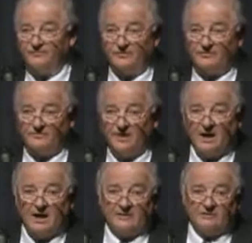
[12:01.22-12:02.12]
for
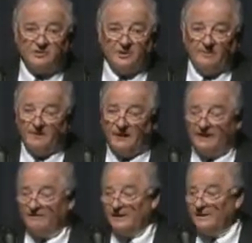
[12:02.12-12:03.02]
supplying the German
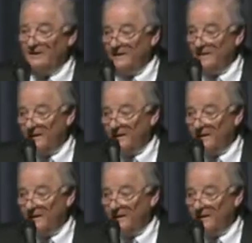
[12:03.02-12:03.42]
Navy